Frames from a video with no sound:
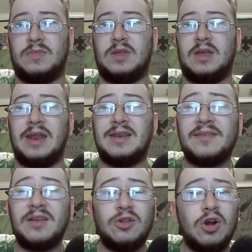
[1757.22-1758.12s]
it
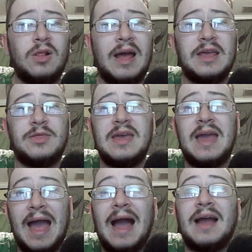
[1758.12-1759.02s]
doesn't look like the
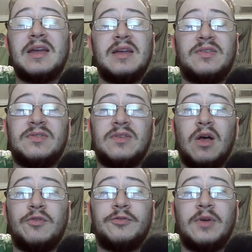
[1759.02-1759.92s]
hack
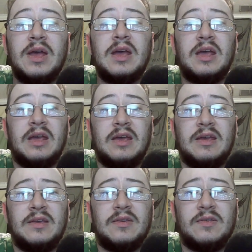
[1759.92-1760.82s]
itself
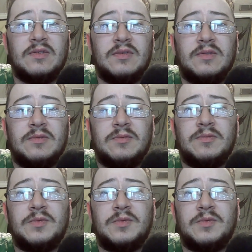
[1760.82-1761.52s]
is